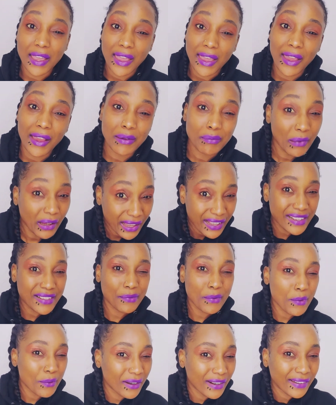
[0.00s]
ate because
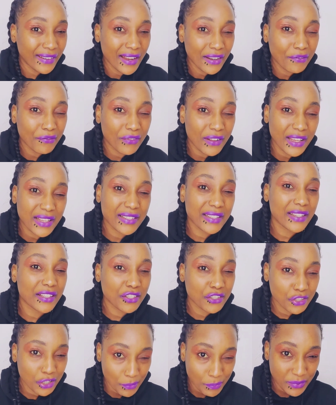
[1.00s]
we were Netflix and
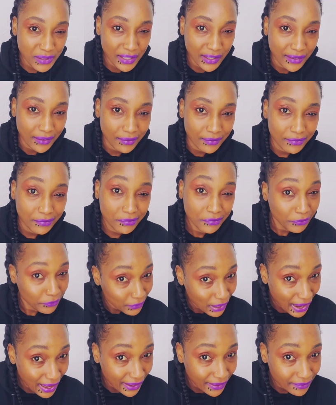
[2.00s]
chipsing,
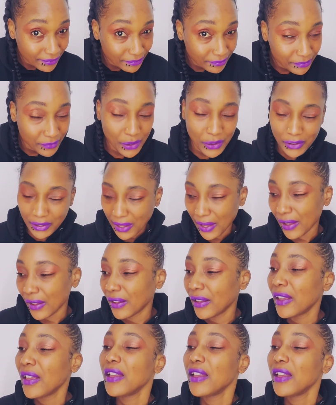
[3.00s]
right? Okay.